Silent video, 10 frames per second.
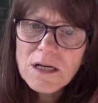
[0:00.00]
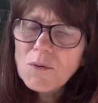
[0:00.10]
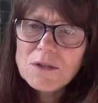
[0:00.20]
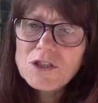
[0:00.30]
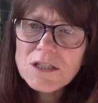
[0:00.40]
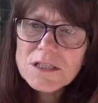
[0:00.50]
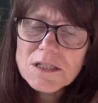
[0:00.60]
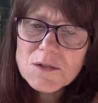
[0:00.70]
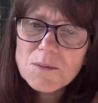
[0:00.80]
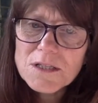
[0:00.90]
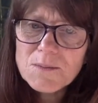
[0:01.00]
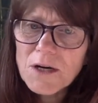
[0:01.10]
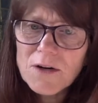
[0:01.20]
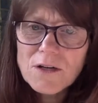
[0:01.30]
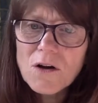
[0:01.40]
When Jesus was
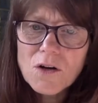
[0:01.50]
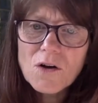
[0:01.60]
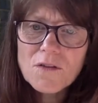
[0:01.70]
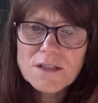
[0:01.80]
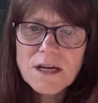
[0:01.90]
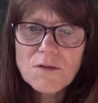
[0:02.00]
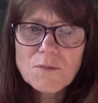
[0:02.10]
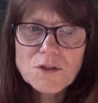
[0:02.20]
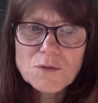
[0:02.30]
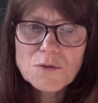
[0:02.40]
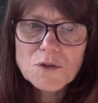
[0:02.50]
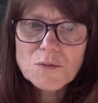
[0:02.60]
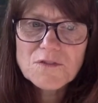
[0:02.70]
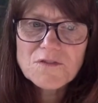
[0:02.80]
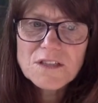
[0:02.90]
buried, not all the death rituals
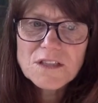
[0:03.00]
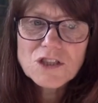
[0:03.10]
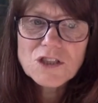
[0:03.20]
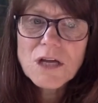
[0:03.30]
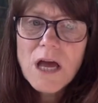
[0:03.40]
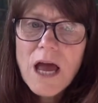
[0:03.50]
were finished,